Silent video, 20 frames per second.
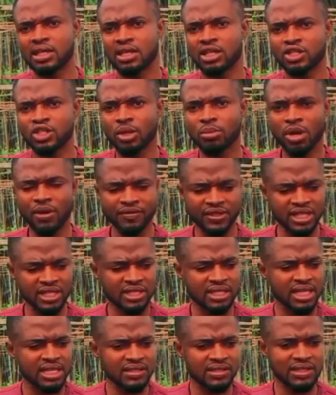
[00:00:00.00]
Some of
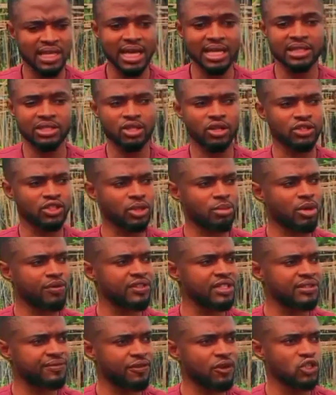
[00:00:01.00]
these insects or some of
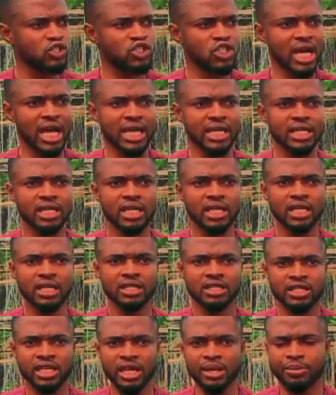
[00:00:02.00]
these fungi,
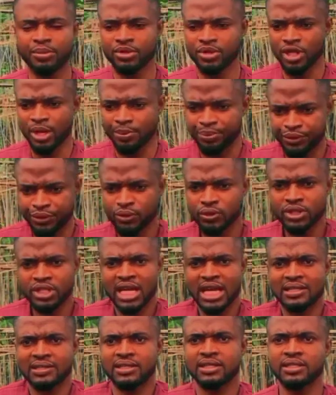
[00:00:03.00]
they build
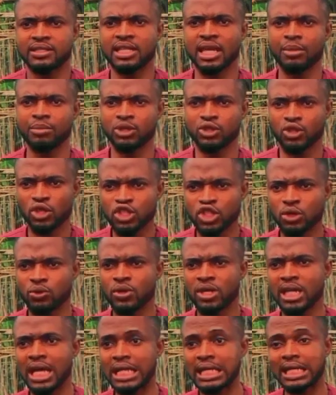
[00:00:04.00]
their system in such a
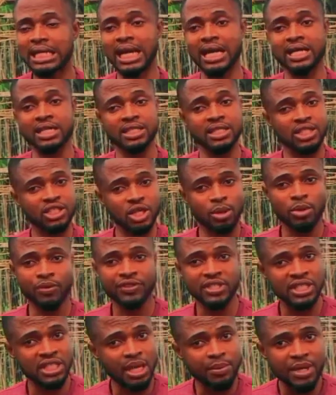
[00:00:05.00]
way that they can resist some of
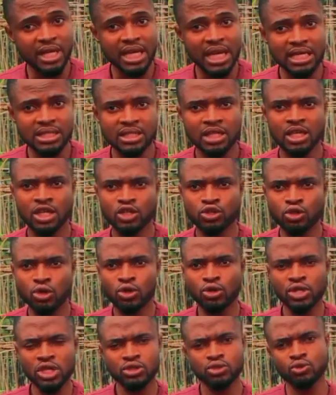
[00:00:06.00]
these chemicals. So
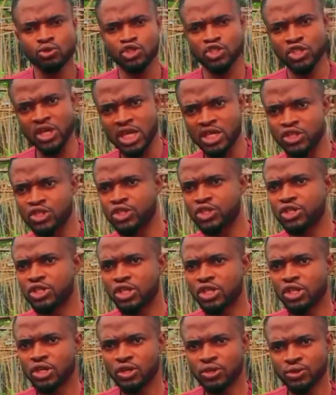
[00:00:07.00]
you need to change,
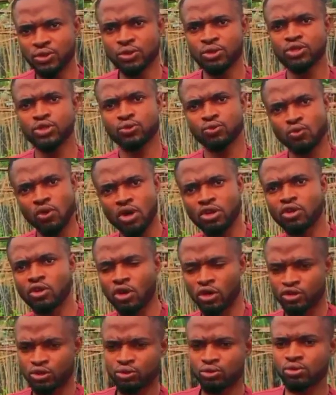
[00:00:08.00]
use one
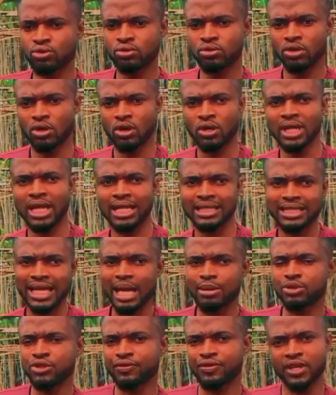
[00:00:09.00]
or two other
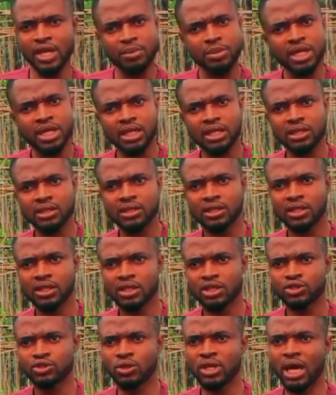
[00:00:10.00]
types of chemical,
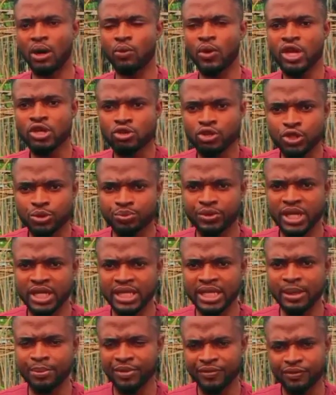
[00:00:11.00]
so that when you spray,
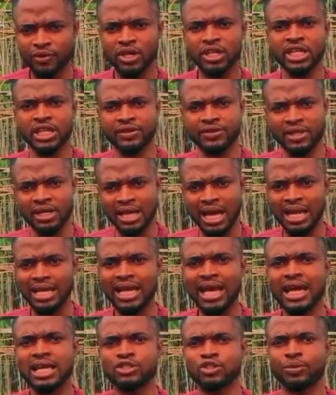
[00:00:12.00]
before they
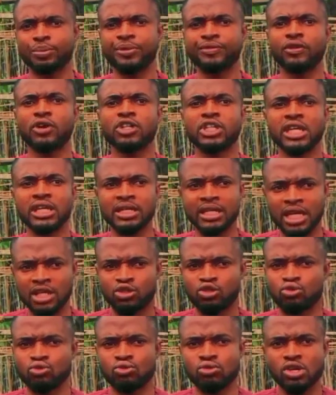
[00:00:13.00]
realize or before they get
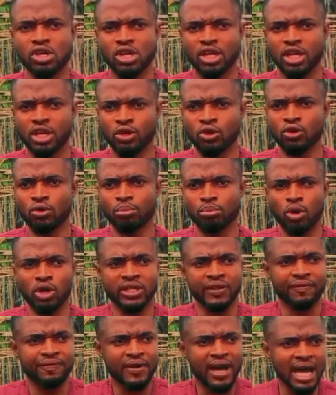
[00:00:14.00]
to
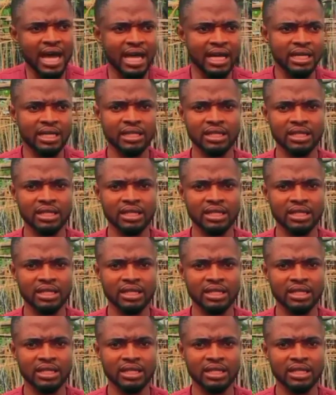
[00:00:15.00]
modify,